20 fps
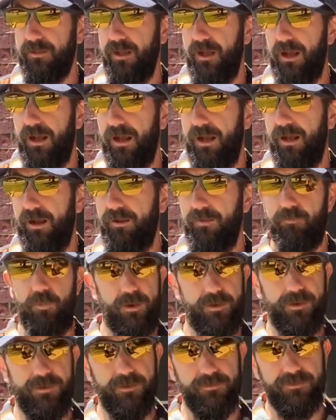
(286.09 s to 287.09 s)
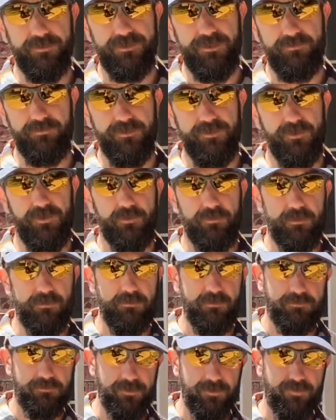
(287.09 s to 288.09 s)
100% renewable
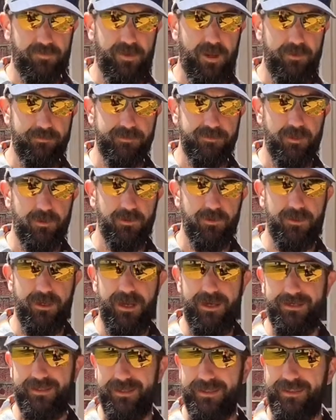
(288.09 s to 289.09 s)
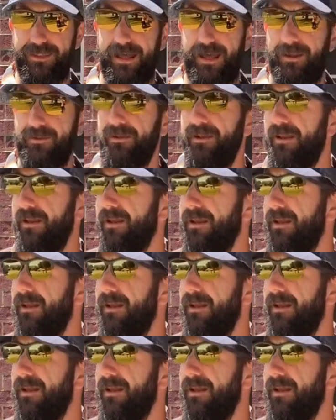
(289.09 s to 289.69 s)
with rooftop solar, I did that.